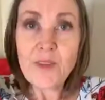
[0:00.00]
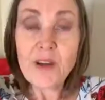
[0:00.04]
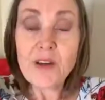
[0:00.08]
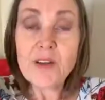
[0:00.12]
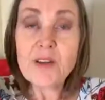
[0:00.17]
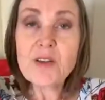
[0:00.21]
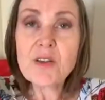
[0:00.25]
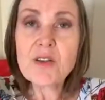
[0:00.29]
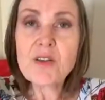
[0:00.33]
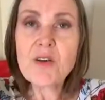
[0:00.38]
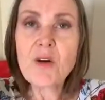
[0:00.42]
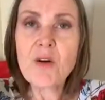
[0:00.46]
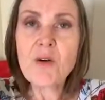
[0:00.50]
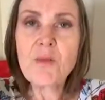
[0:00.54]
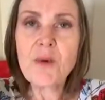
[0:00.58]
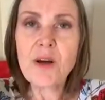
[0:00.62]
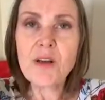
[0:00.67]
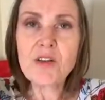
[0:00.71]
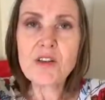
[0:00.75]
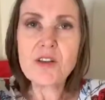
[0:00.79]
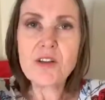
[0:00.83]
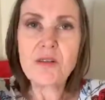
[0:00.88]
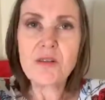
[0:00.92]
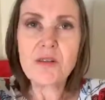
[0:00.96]
so
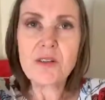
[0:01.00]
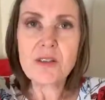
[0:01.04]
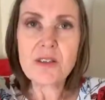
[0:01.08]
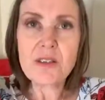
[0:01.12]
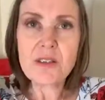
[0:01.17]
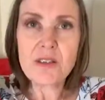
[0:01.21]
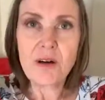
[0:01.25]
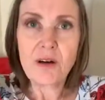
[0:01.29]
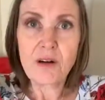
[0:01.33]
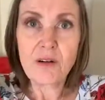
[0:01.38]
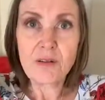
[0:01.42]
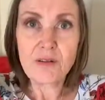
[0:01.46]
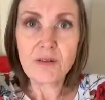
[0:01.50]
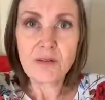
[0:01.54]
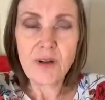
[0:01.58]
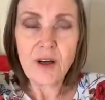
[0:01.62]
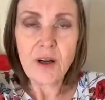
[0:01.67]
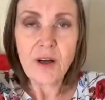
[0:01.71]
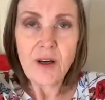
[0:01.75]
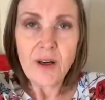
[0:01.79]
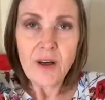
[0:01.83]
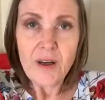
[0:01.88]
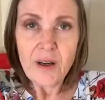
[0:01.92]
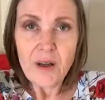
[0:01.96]
much of yourself
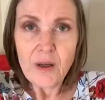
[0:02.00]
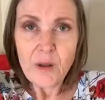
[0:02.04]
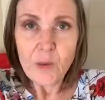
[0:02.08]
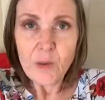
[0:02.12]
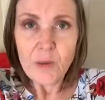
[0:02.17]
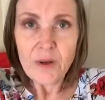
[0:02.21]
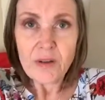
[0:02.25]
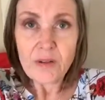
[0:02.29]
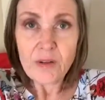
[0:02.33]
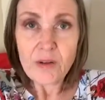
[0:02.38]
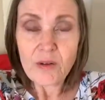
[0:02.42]
with